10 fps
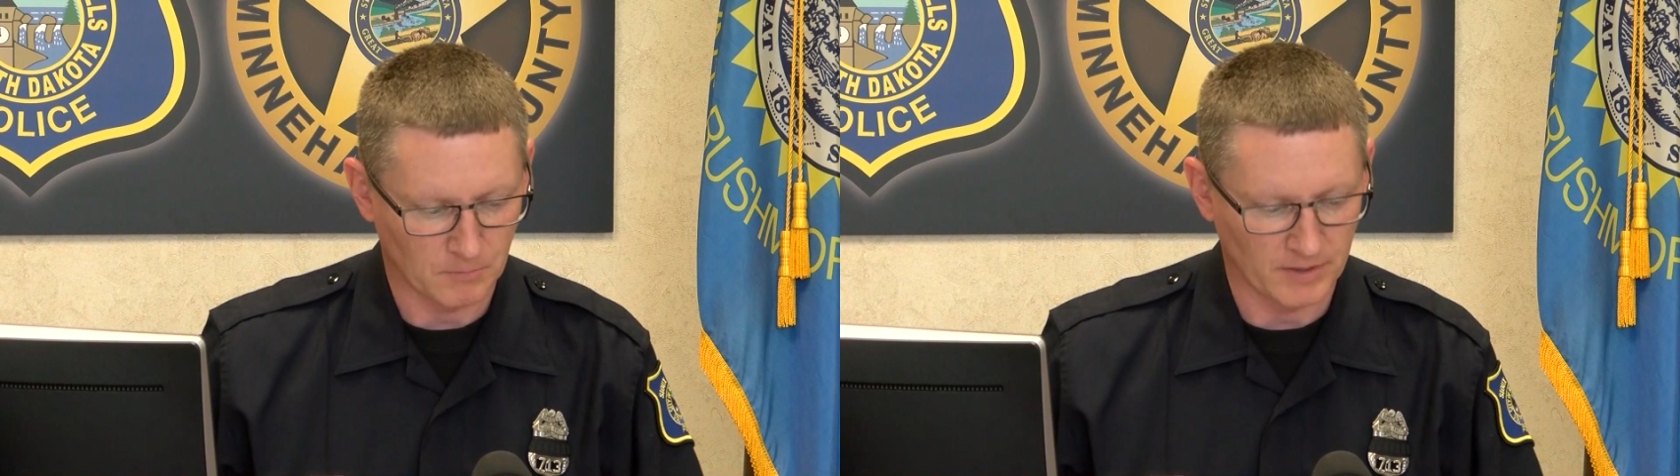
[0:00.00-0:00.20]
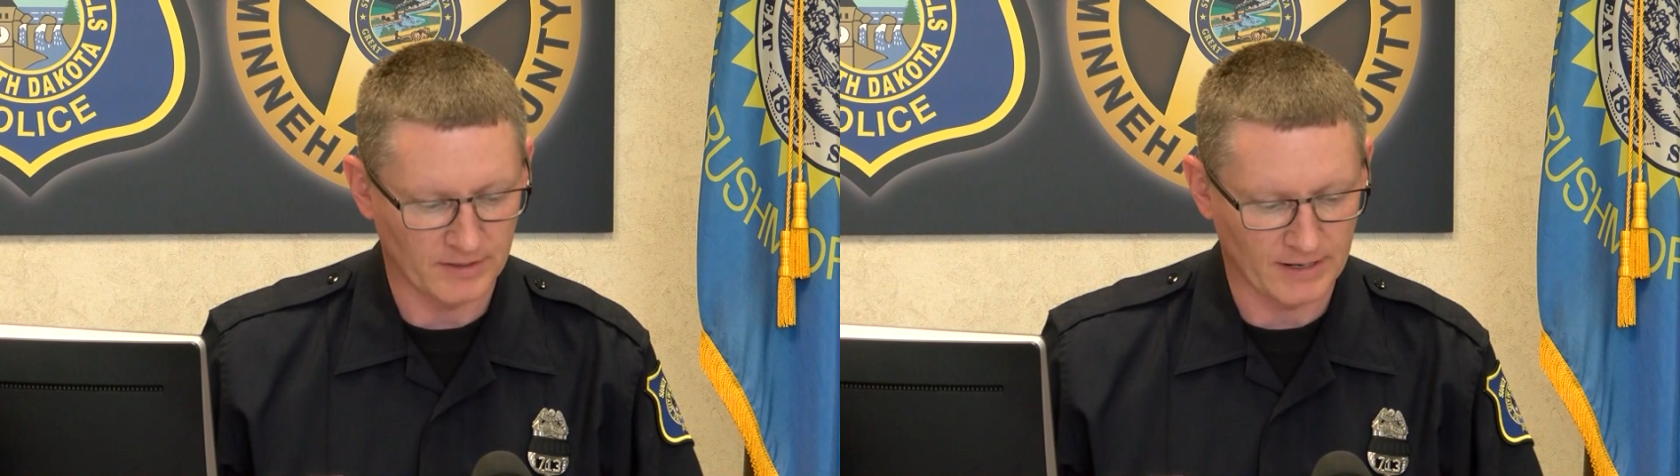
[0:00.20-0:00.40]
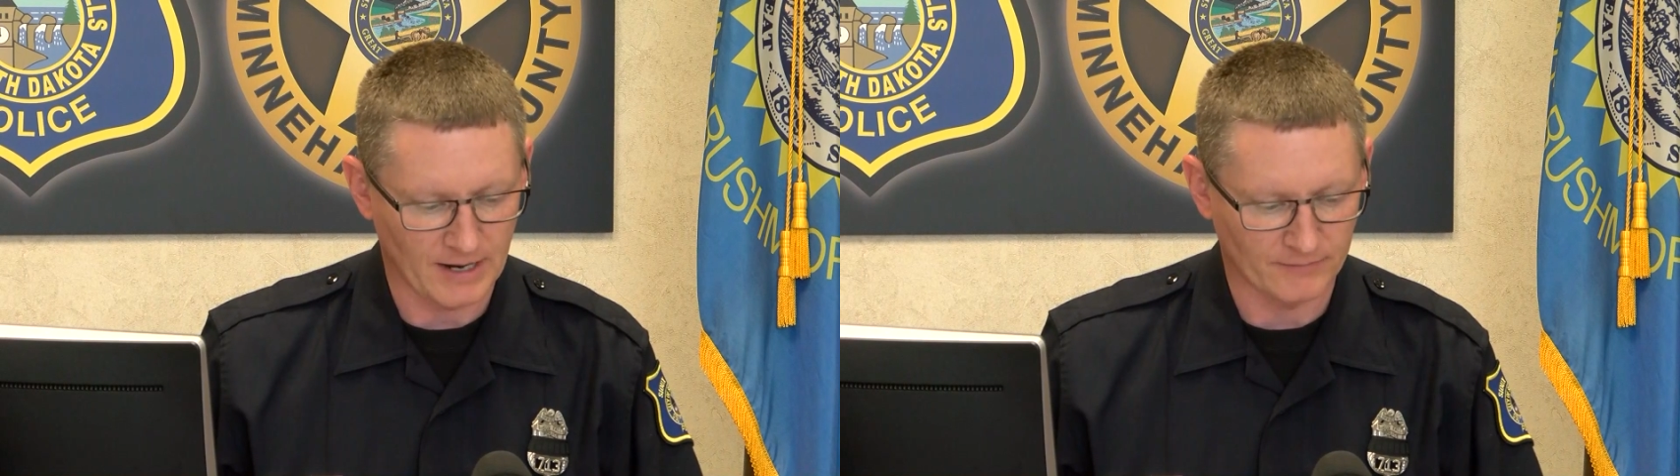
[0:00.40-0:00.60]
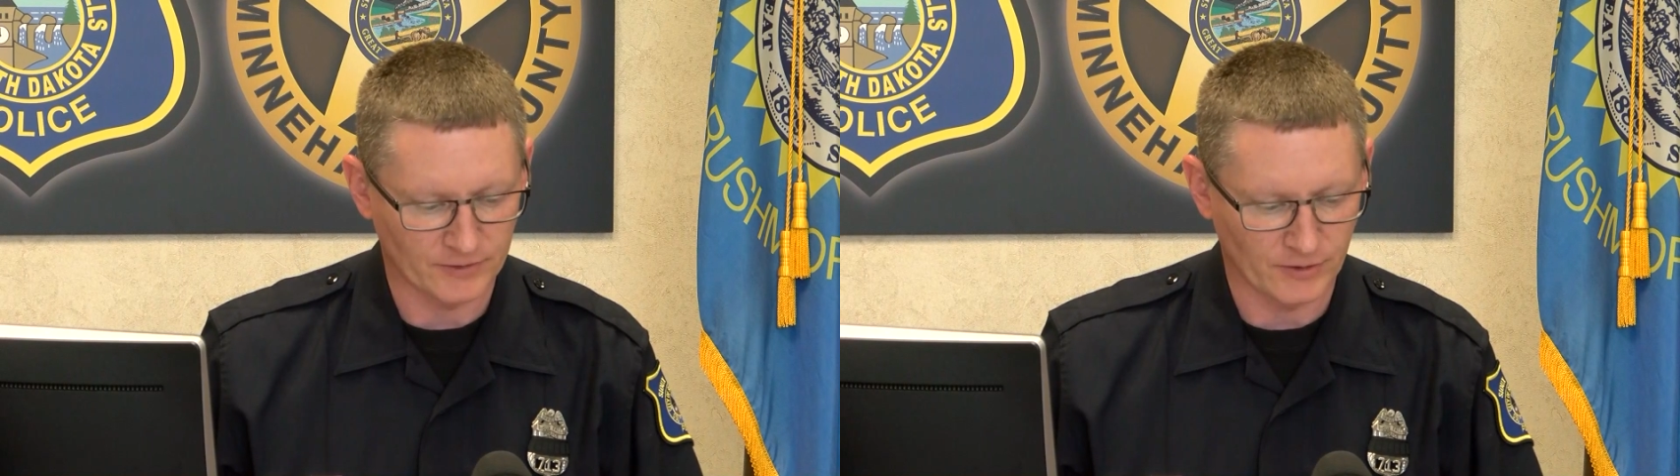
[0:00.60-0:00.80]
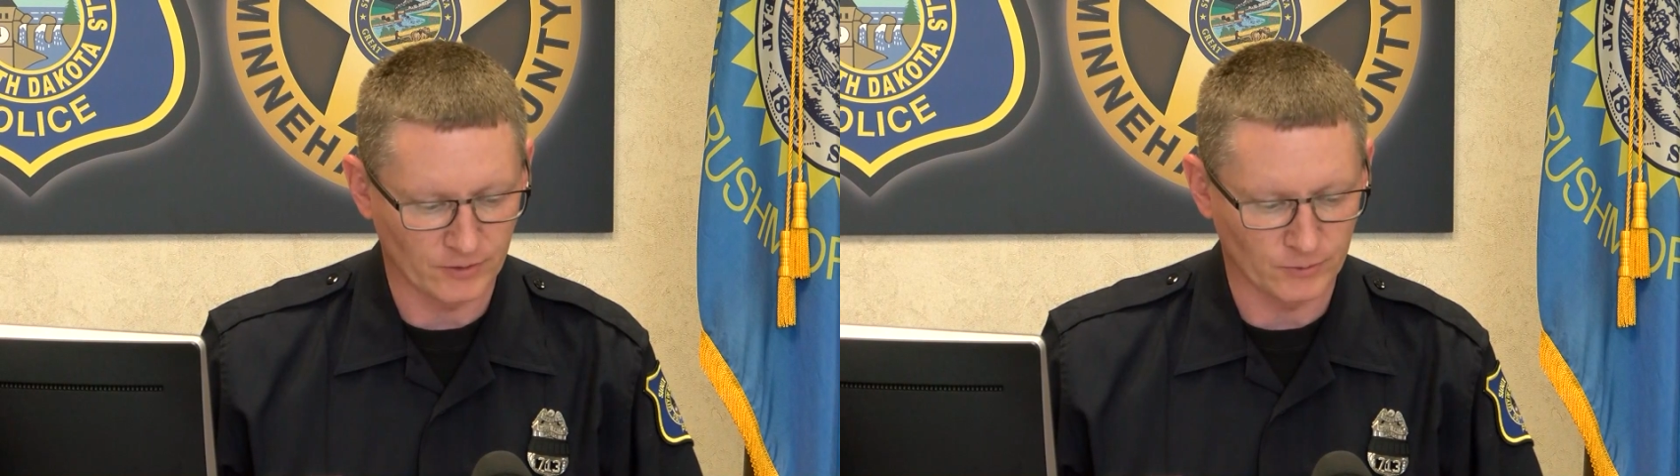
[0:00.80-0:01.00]
Monday
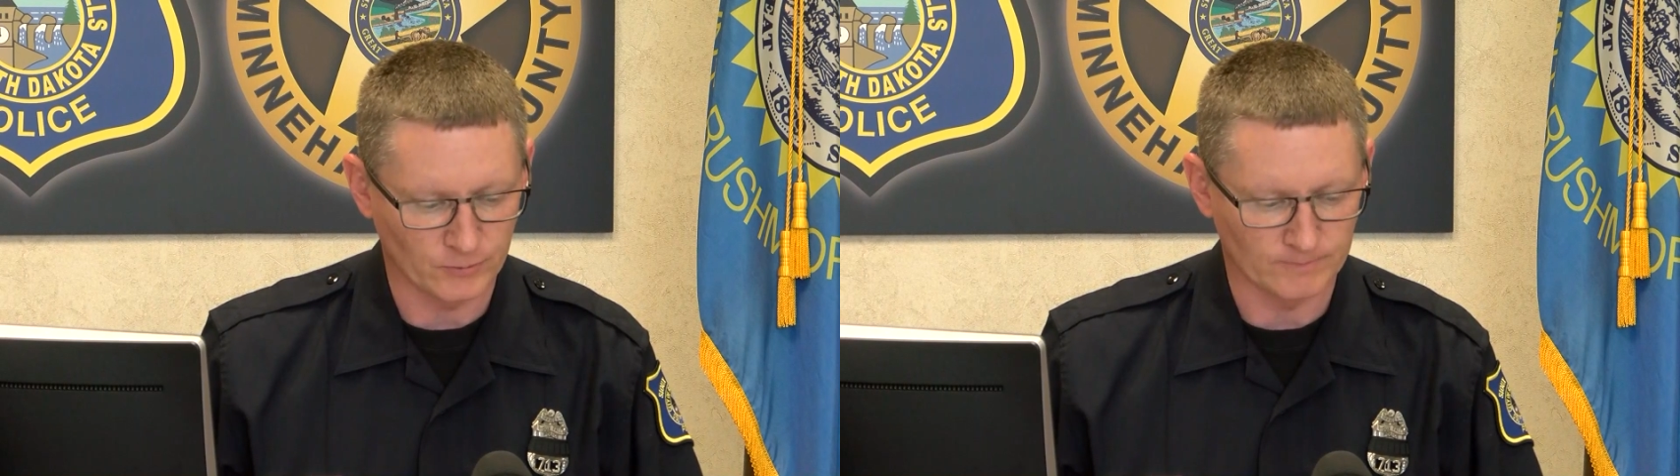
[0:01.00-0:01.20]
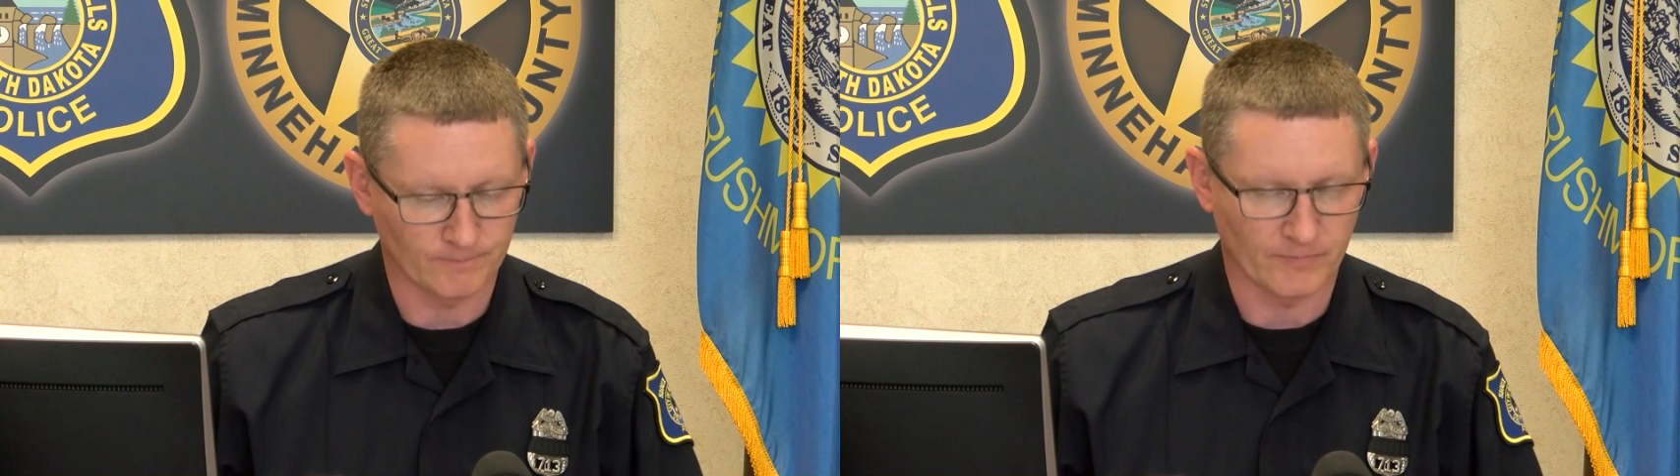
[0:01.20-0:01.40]
afternoon.